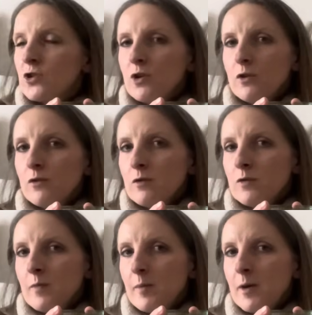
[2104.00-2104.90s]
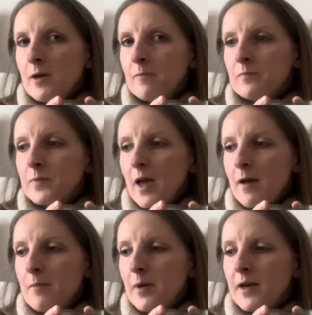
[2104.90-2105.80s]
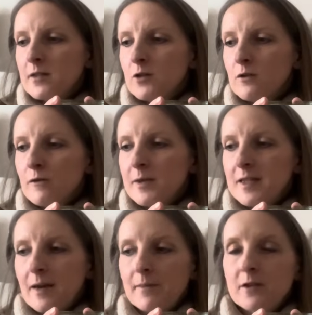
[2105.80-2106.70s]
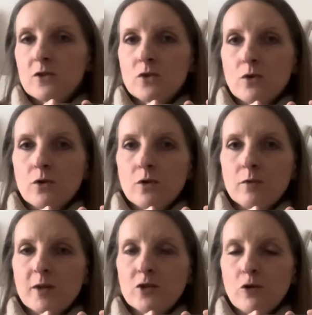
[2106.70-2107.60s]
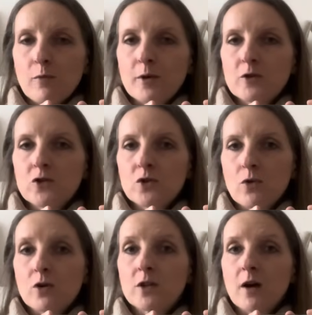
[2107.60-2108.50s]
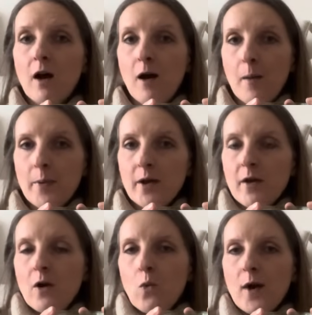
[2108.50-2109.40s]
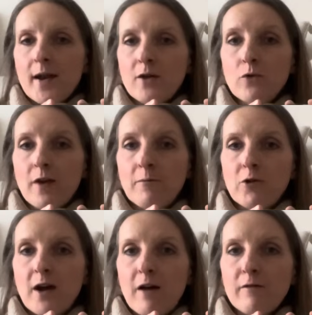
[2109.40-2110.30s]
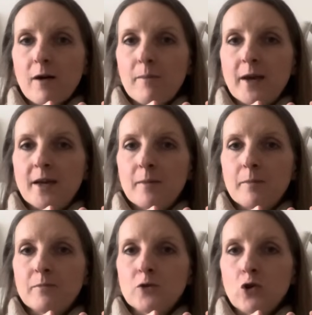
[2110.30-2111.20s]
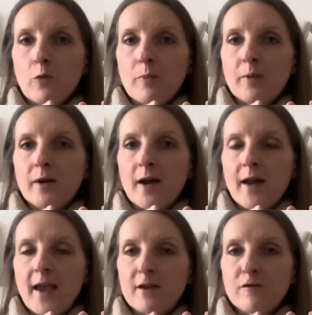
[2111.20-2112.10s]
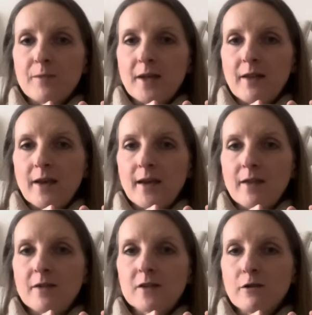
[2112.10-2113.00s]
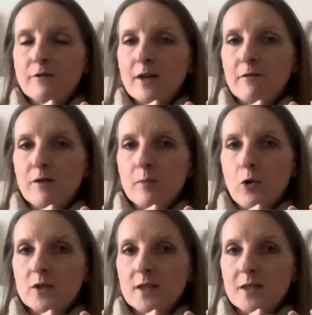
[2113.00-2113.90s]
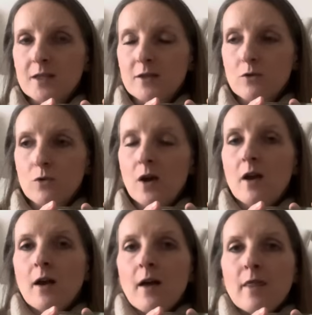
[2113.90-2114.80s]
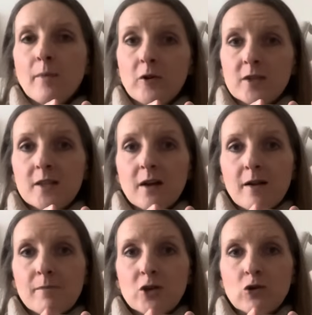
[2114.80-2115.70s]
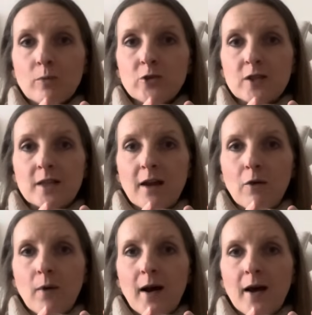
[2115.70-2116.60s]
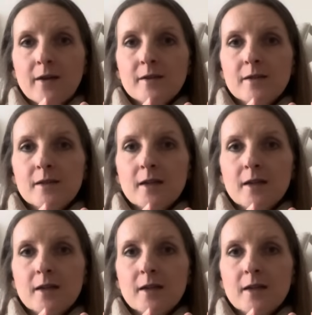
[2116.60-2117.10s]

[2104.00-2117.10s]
hook rolls maybe. But it's good for me to get my shop stocked up when I know that I'm going to have a big job ahead of me, like getting the stuff ready for the boxes. So the boxes are in my shop just now, and